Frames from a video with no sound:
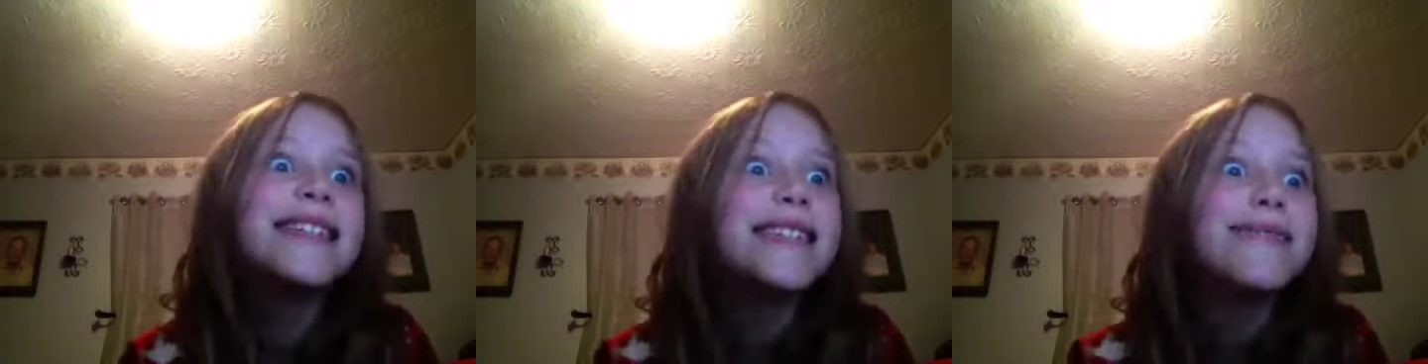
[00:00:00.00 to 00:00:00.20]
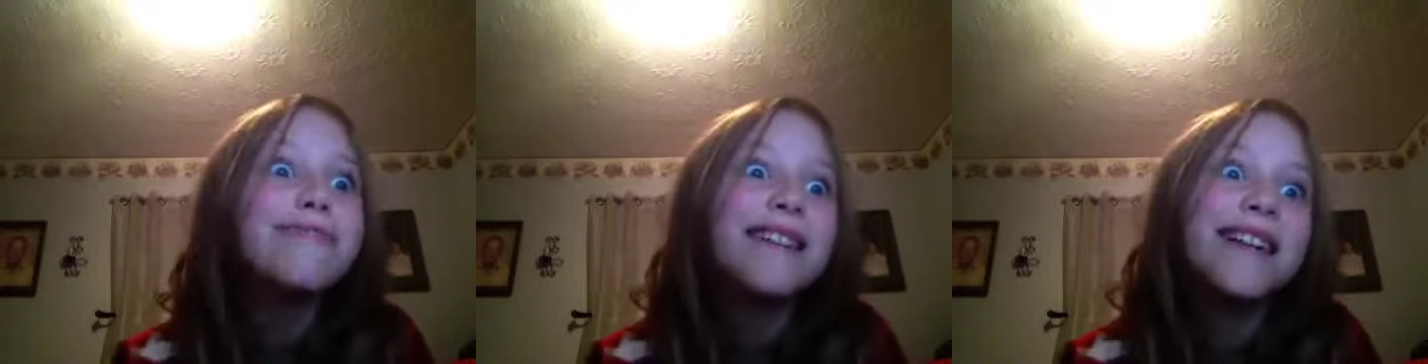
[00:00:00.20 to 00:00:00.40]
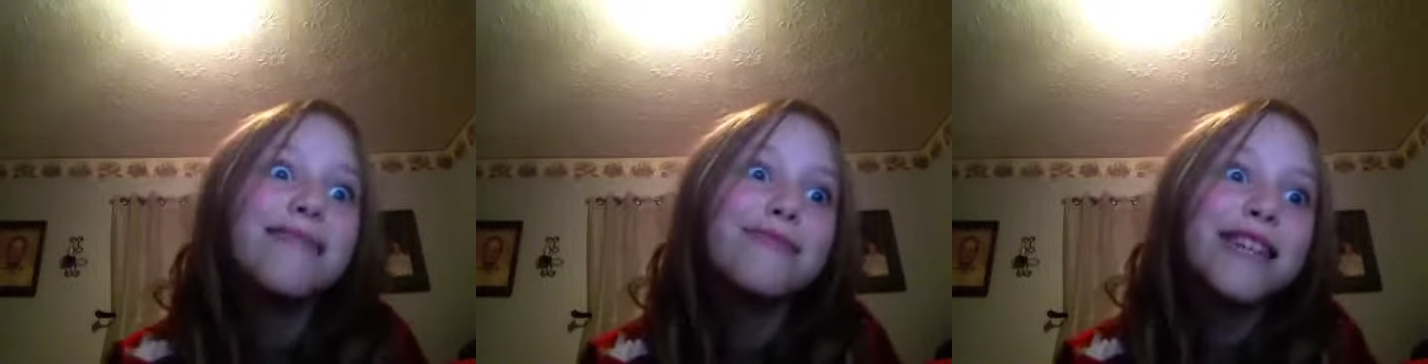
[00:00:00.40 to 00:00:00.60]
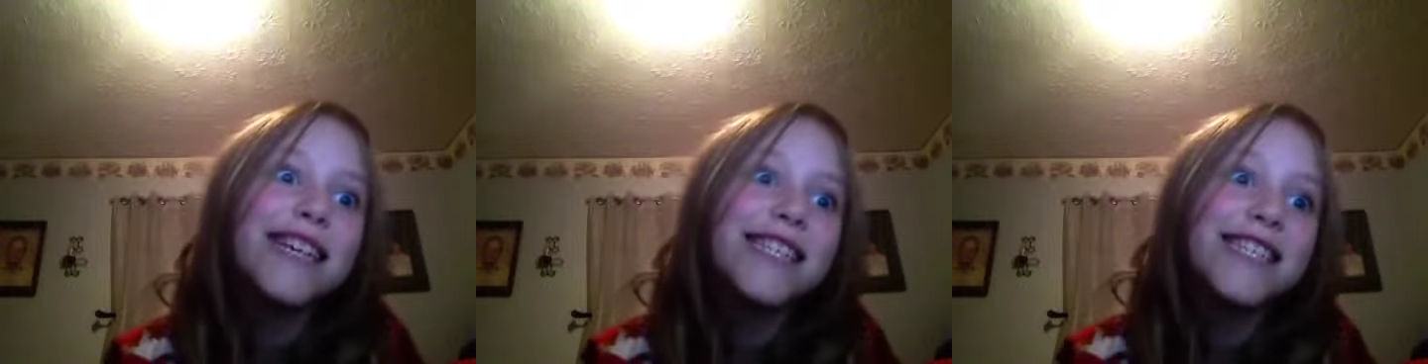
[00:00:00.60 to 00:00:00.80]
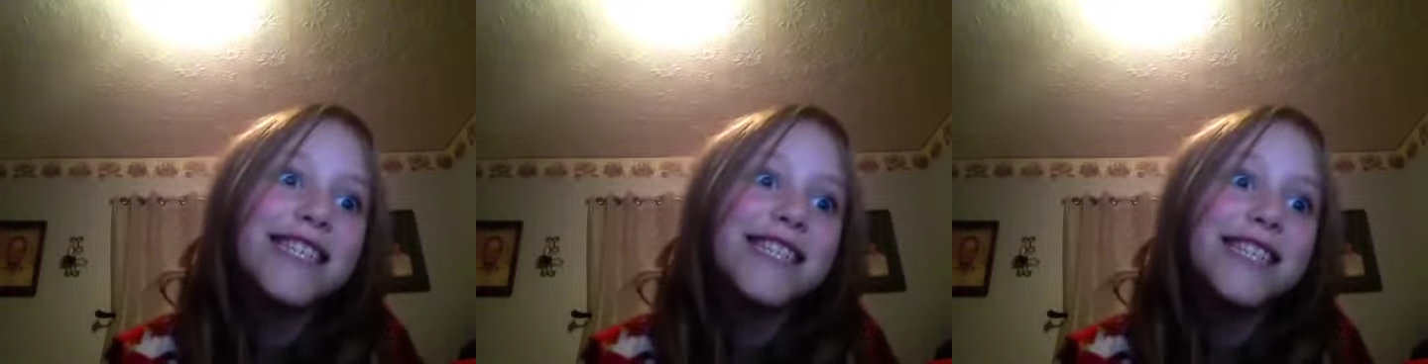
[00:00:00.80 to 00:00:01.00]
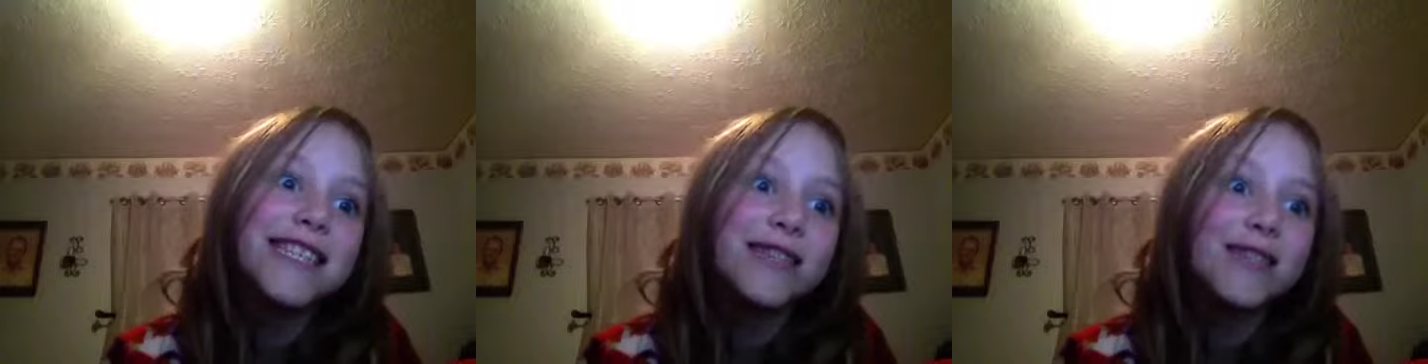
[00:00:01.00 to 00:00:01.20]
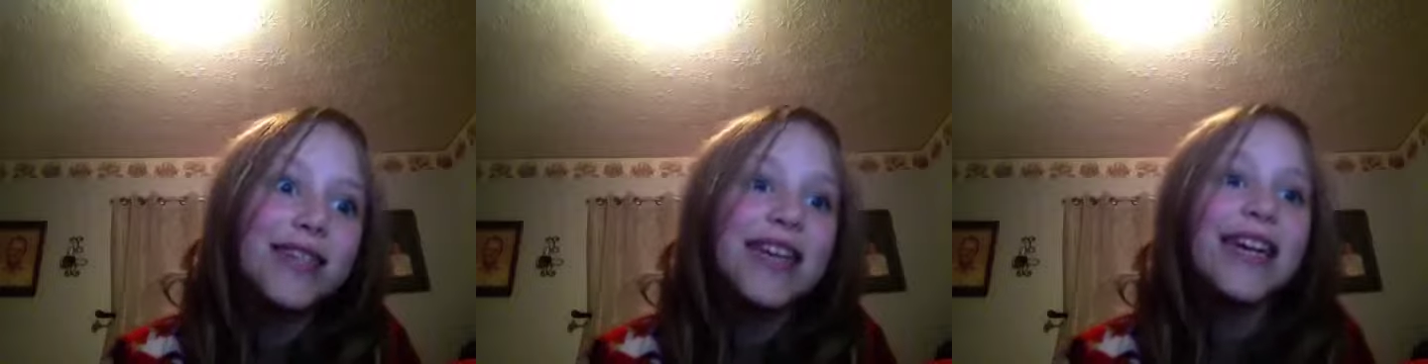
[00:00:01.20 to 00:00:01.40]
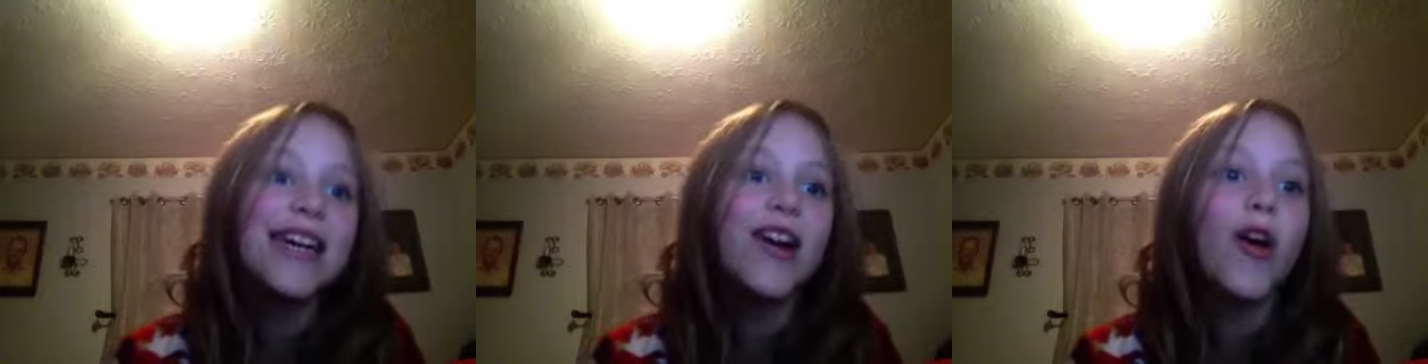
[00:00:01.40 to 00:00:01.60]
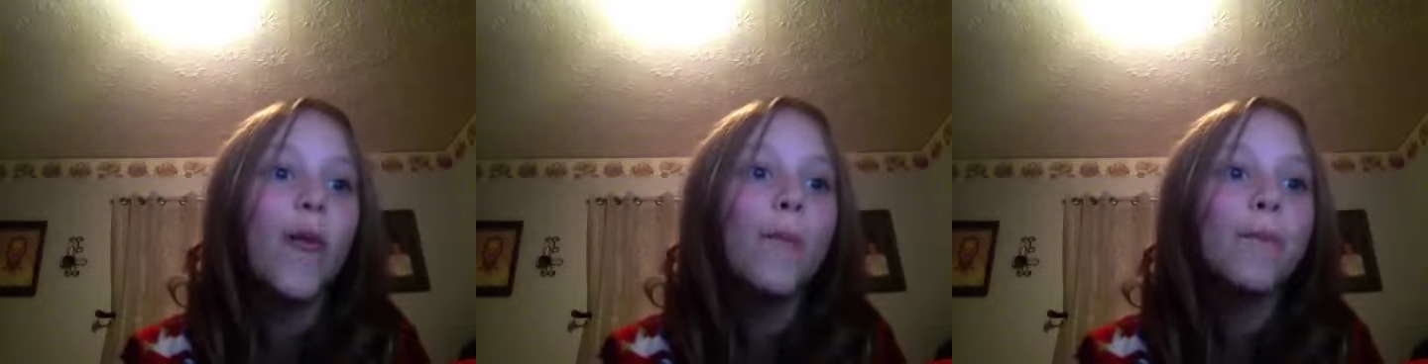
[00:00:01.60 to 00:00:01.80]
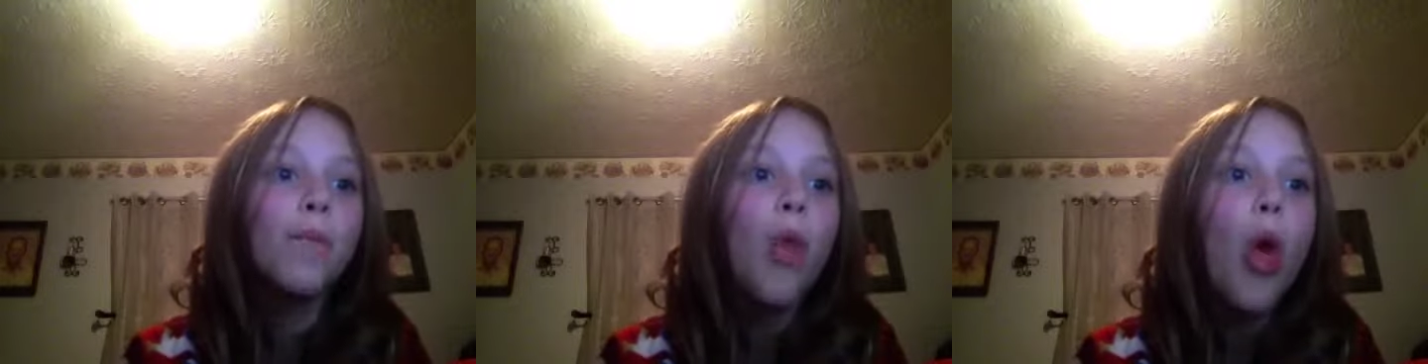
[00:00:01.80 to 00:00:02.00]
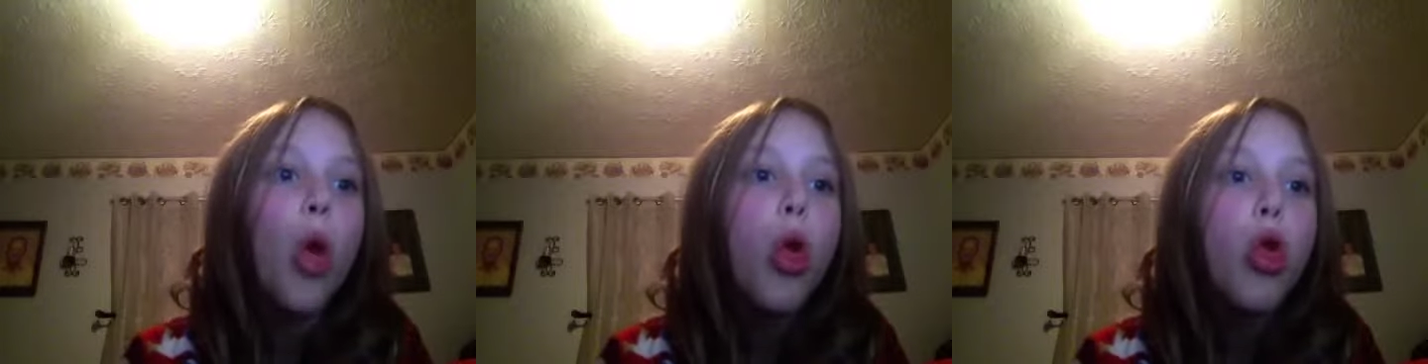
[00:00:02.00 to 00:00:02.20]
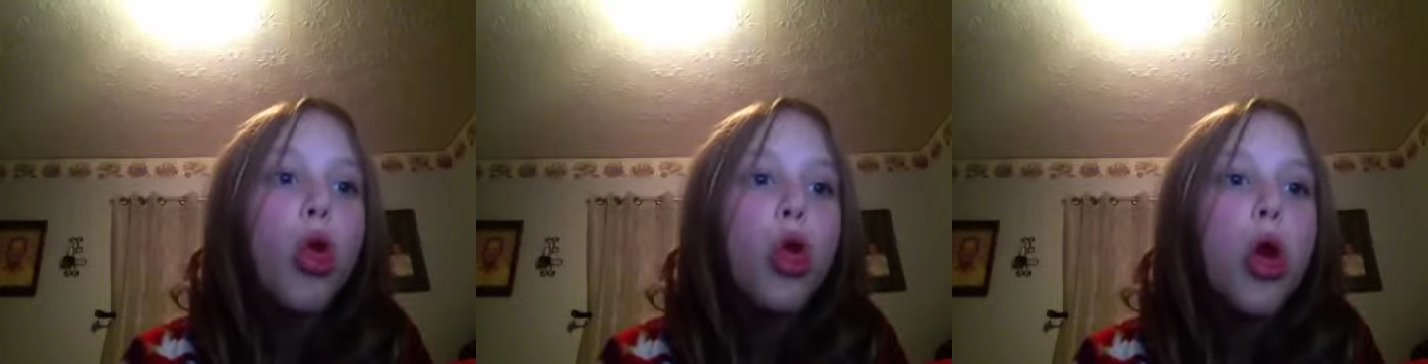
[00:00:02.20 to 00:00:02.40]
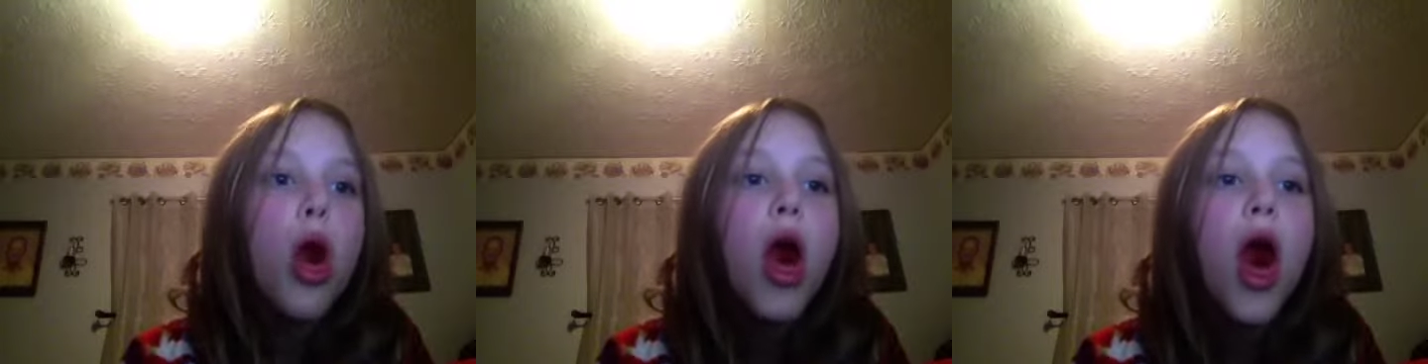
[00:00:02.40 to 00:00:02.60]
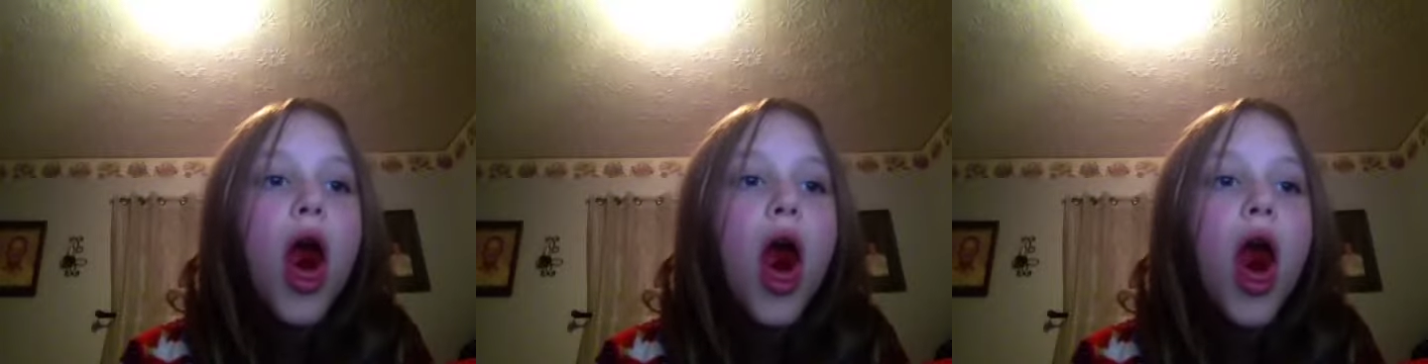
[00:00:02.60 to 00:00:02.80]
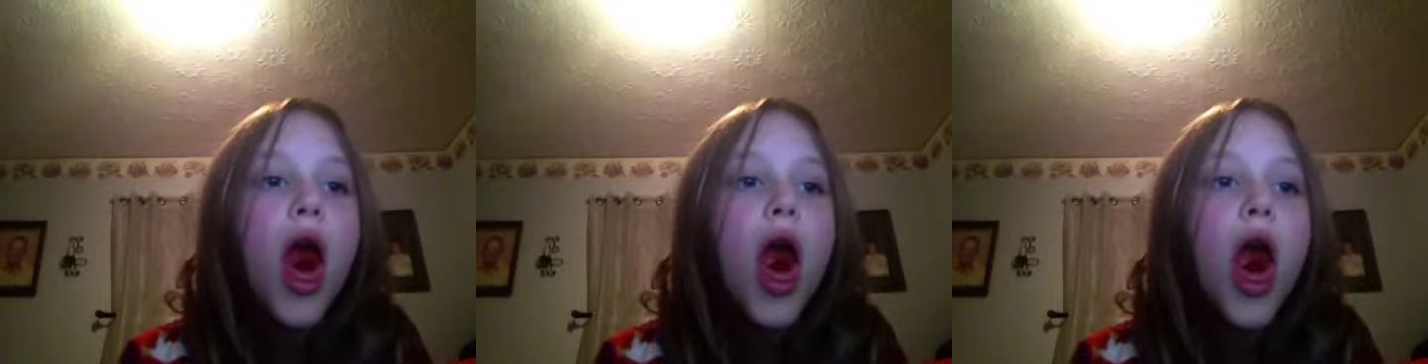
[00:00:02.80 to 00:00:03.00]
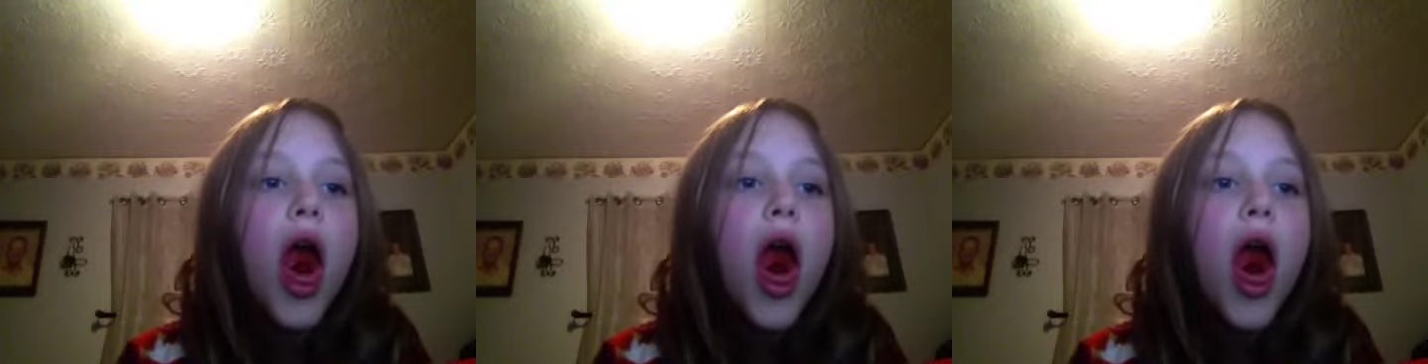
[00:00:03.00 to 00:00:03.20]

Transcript: sometimes I just don't care. Uh.